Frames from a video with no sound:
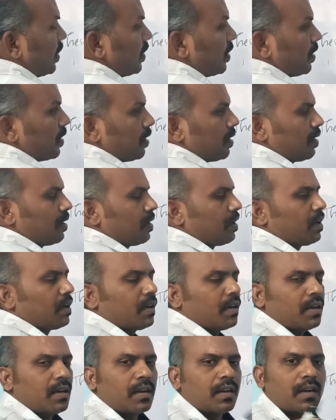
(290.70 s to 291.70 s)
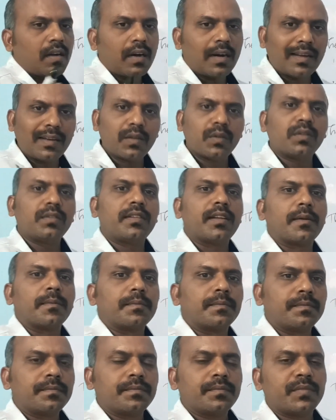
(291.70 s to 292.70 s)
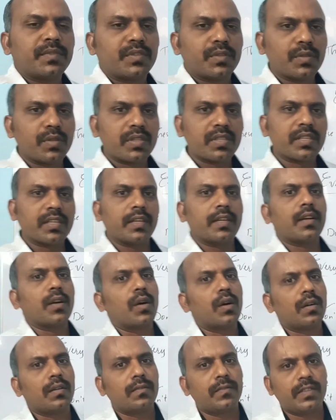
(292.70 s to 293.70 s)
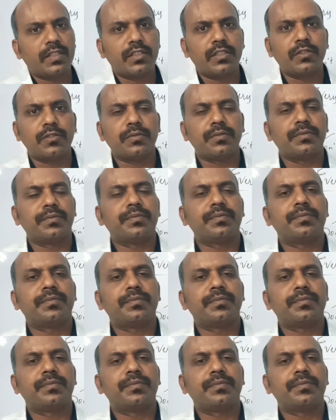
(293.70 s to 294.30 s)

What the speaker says: and allow them to share all with you.